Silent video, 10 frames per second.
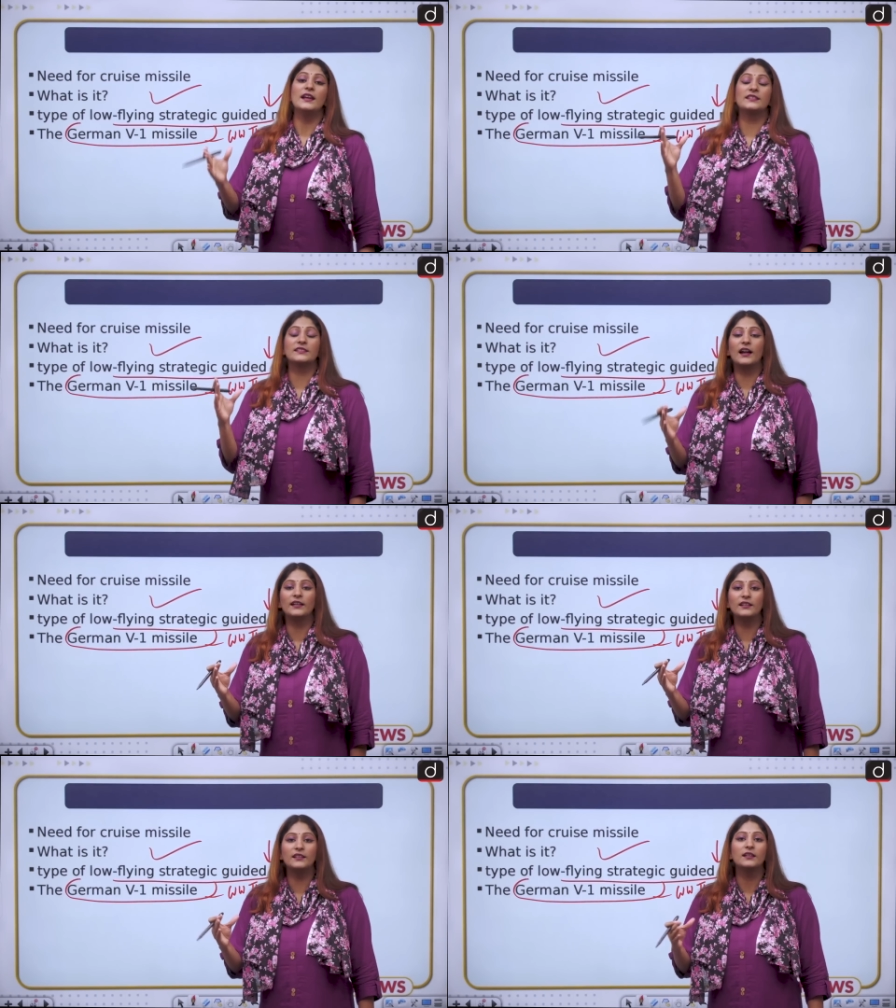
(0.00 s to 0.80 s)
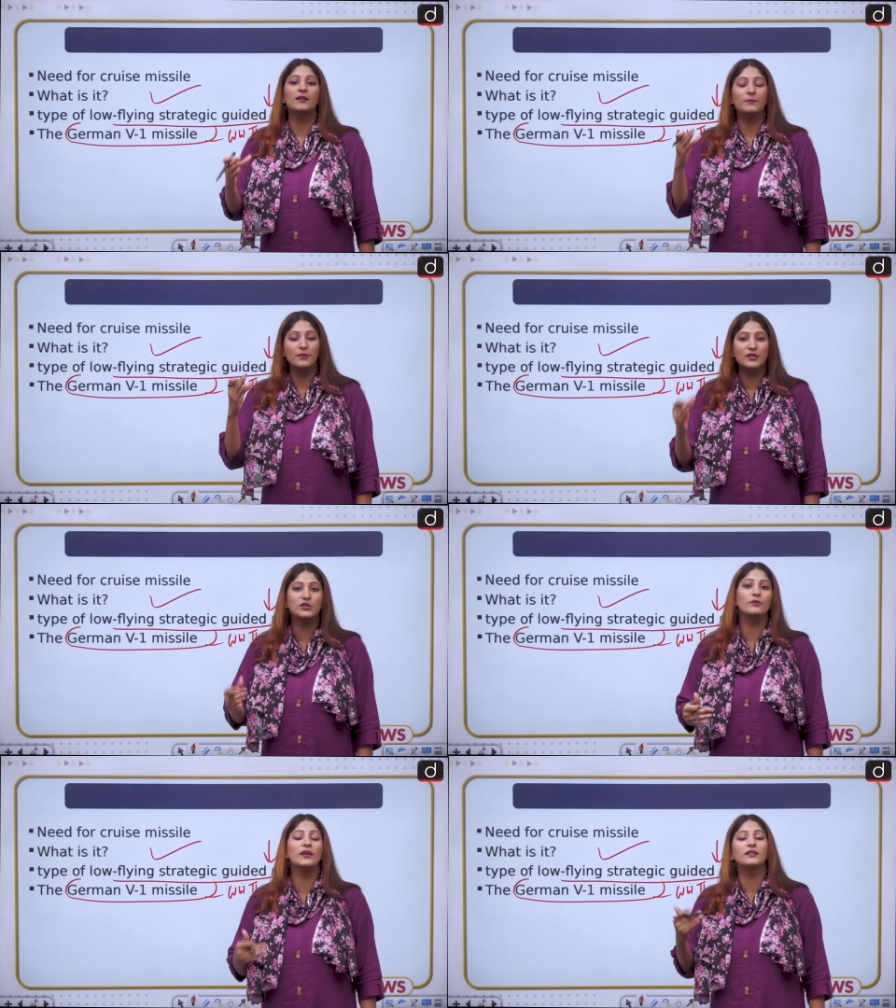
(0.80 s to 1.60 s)
it started
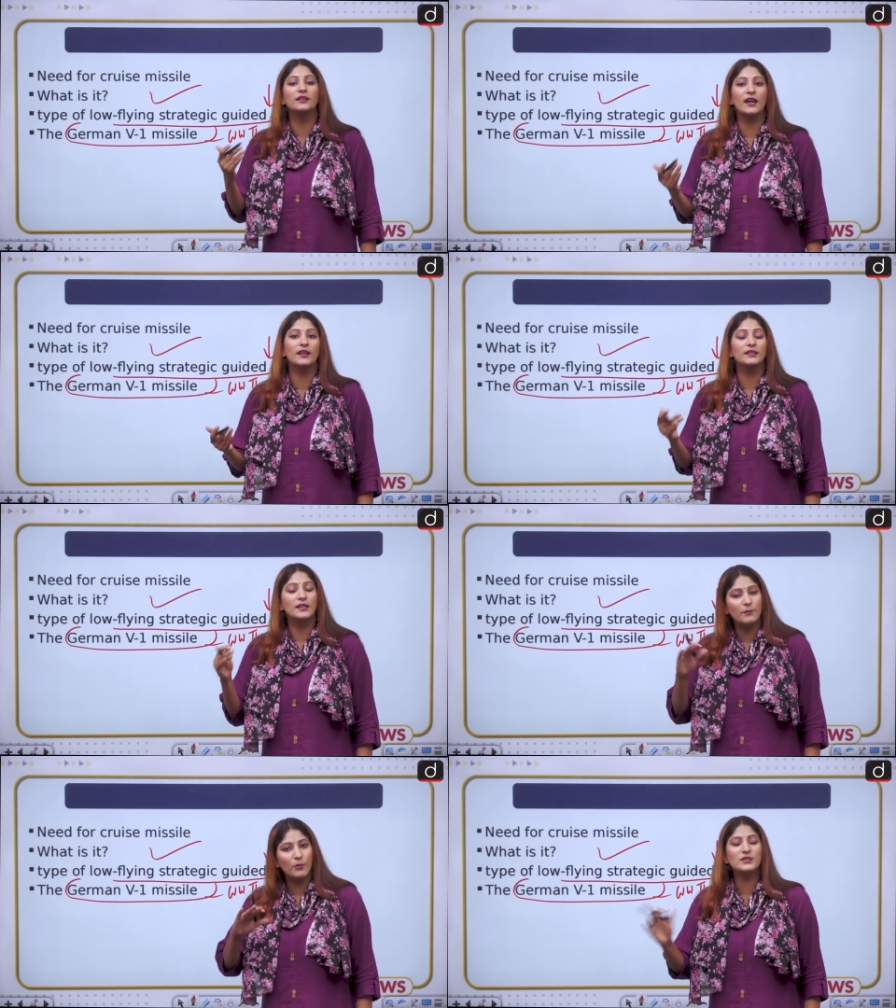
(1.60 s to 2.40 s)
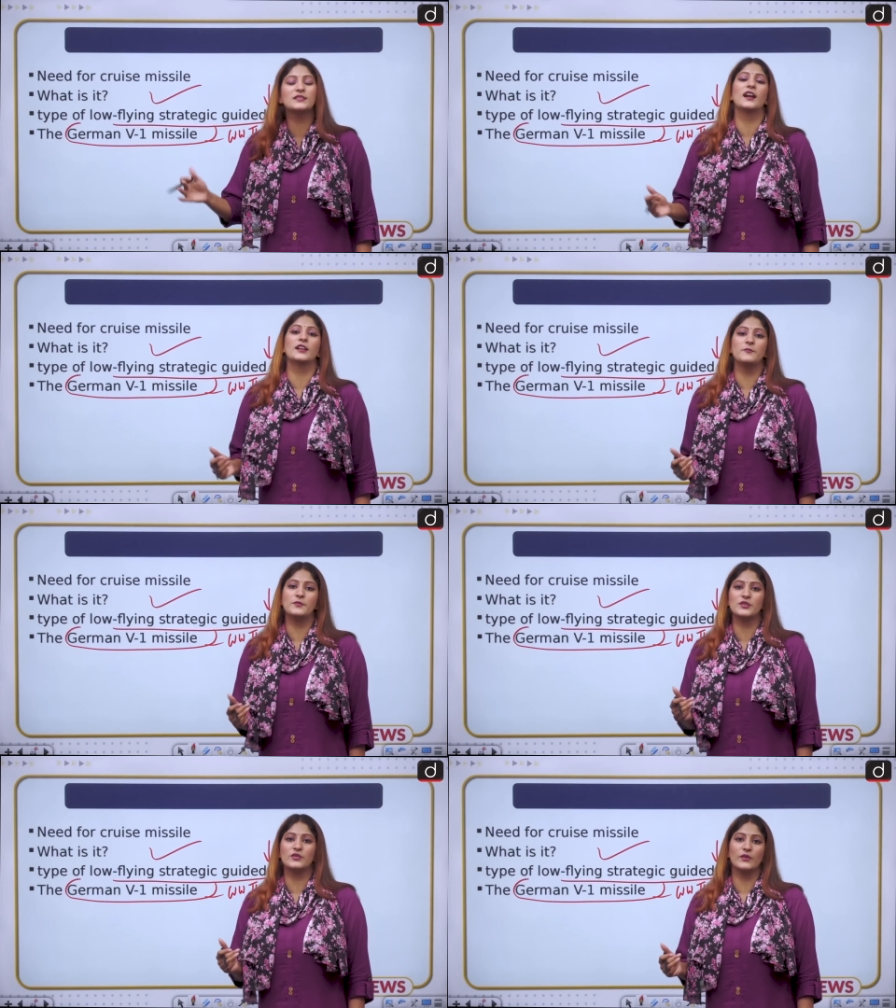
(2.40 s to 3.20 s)
pursuing their, they both started
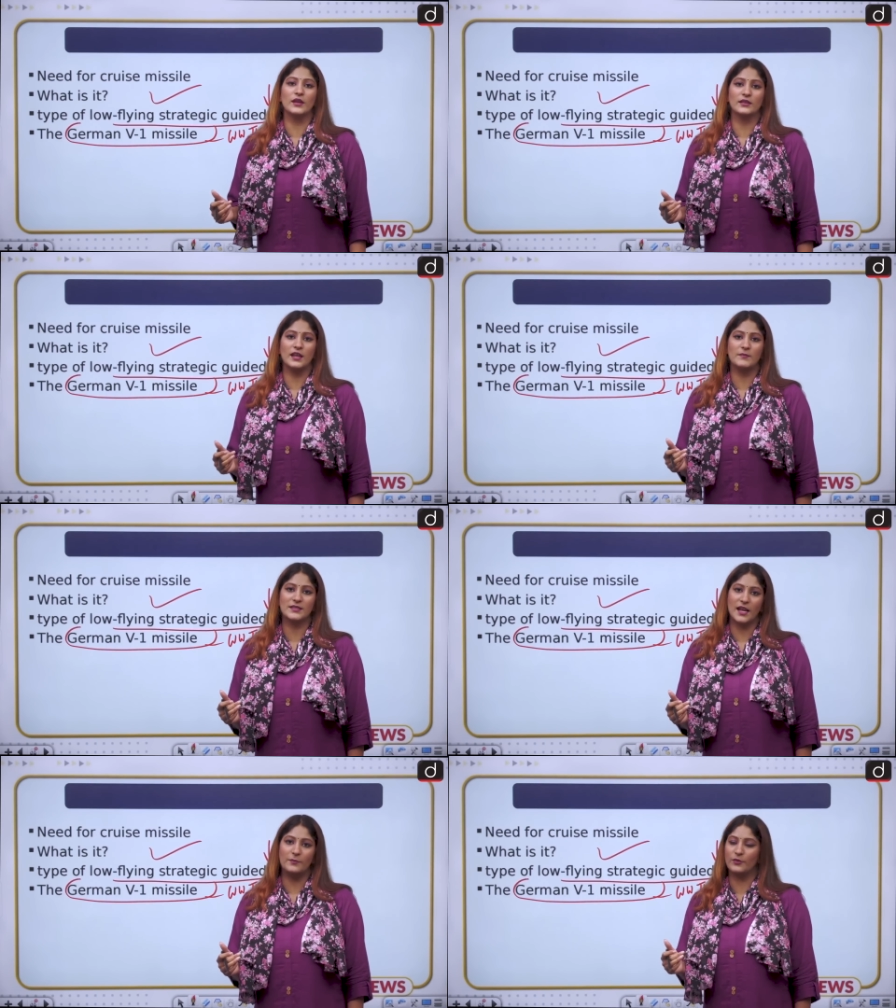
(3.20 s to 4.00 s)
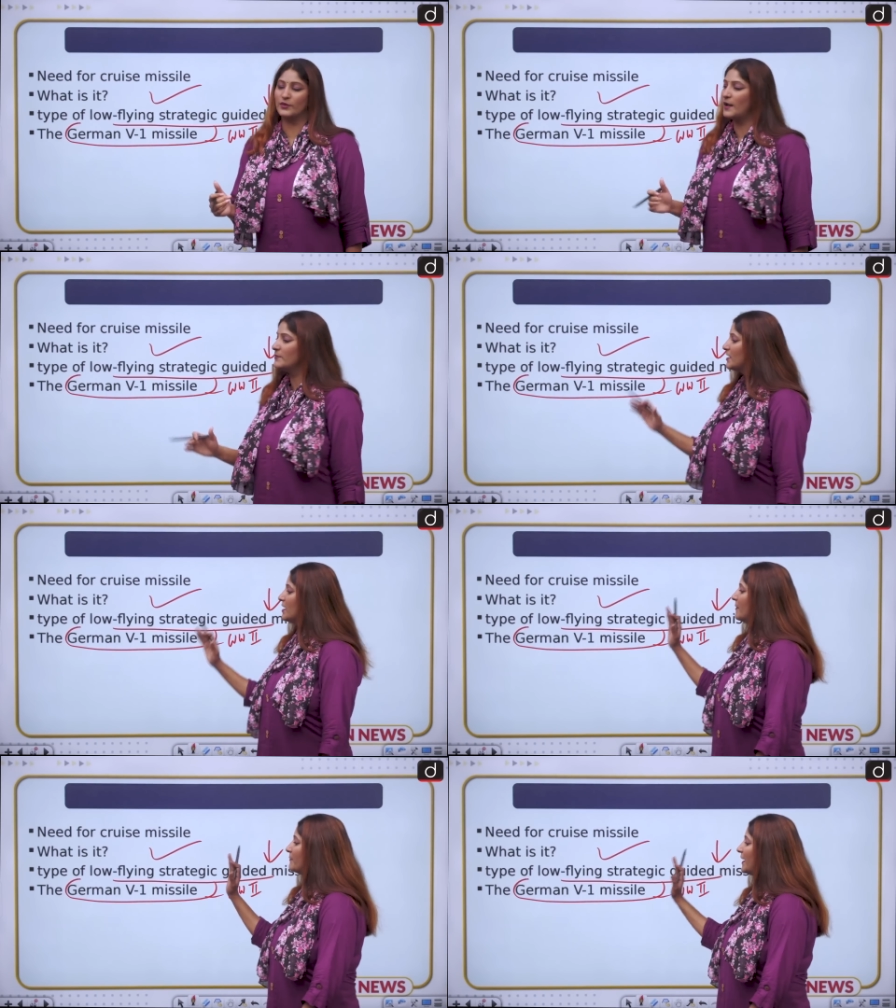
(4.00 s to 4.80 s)
pursuing their missile programs
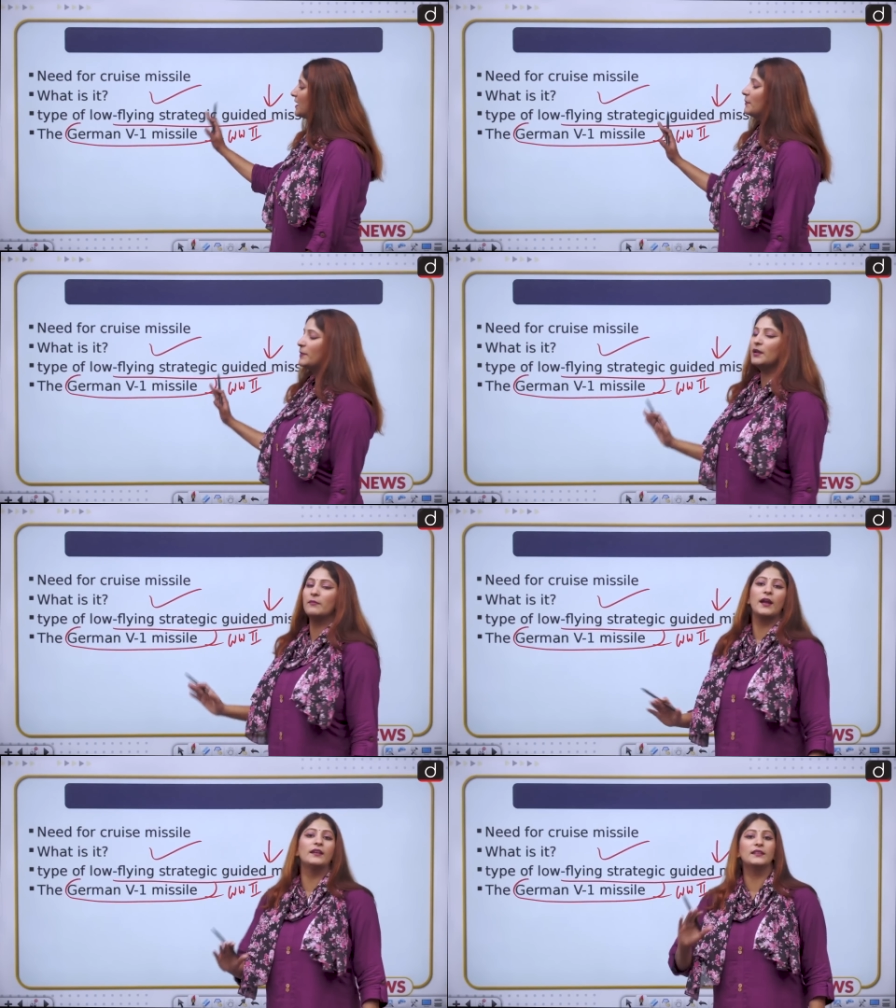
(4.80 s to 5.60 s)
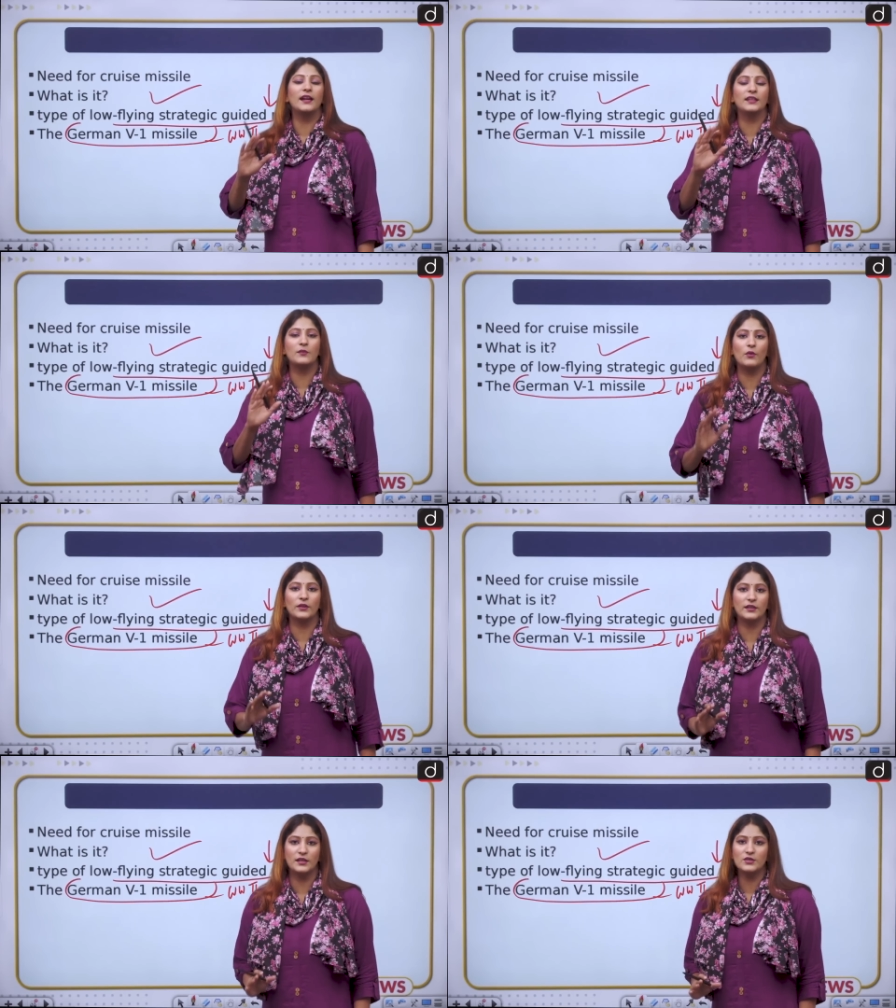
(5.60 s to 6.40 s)
by keeping in mind that they
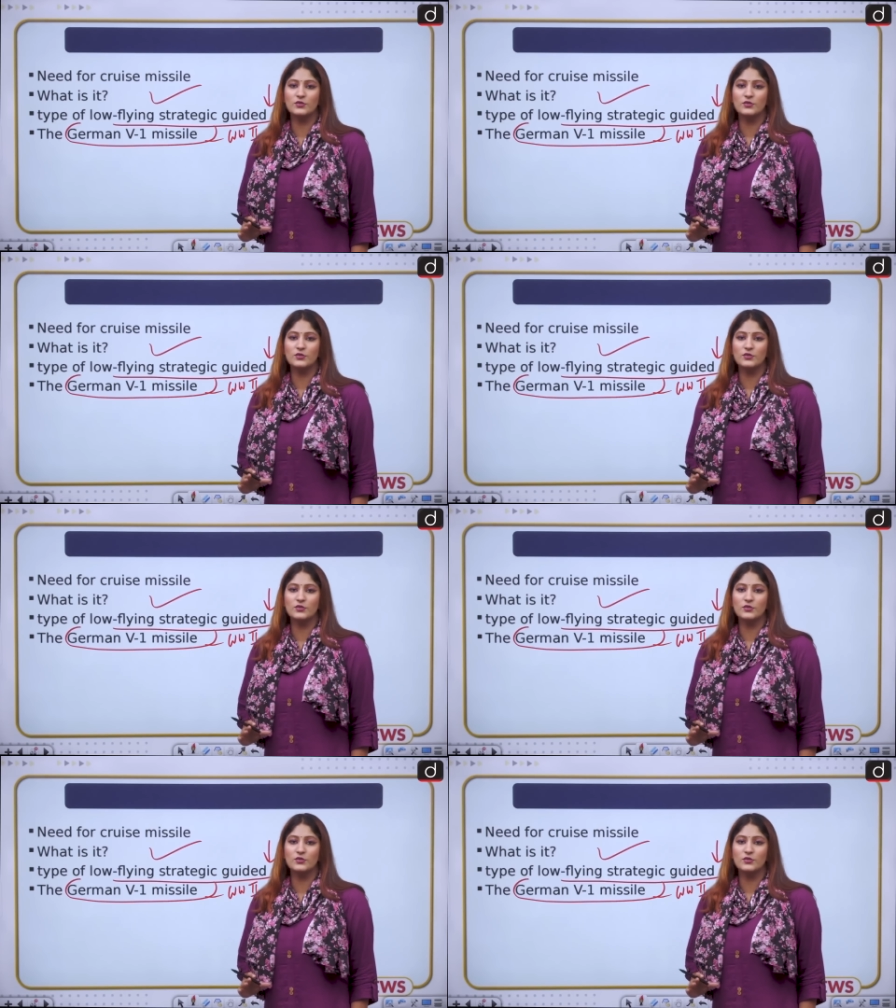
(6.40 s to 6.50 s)
wanted a